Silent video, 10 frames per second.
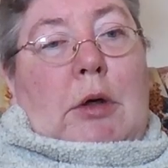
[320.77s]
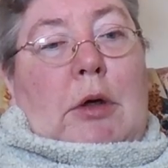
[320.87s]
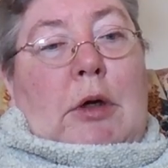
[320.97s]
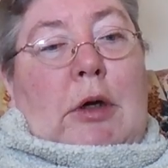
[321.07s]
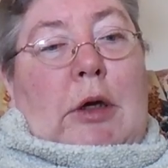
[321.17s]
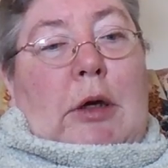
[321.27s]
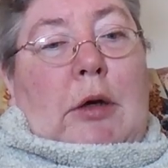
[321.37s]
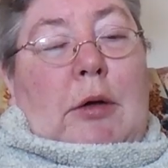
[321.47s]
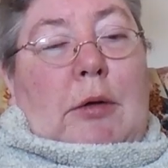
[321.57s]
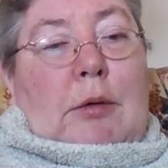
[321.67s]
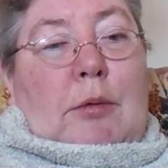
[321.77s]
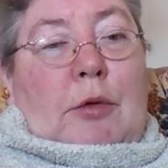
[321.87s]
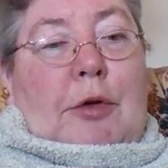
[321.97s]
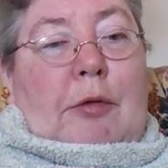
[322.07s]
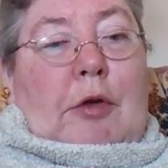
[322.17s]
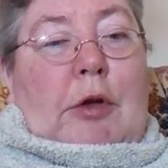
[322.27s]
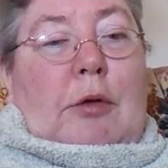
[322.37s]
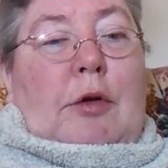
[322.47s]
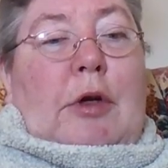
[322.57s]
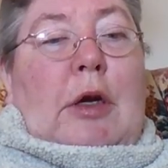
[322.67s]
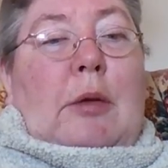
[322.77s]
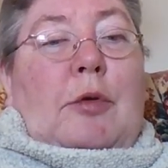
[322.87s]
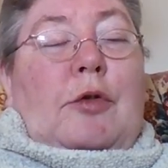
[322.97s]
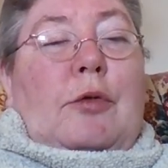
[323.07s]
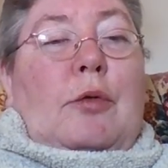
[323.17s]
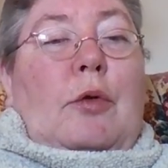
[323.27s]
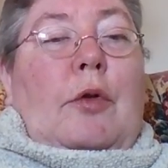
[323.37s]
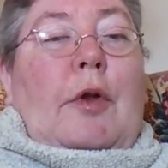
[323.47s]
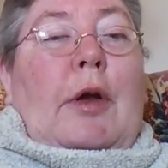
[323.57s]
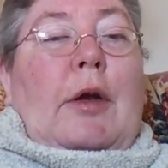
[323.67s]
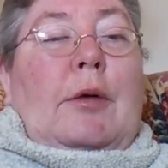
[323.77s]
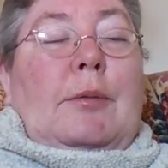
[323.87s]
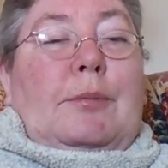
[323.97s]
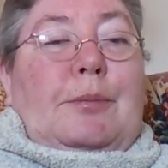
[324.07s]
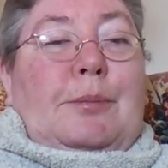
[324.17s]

Whatever the UDA was called then,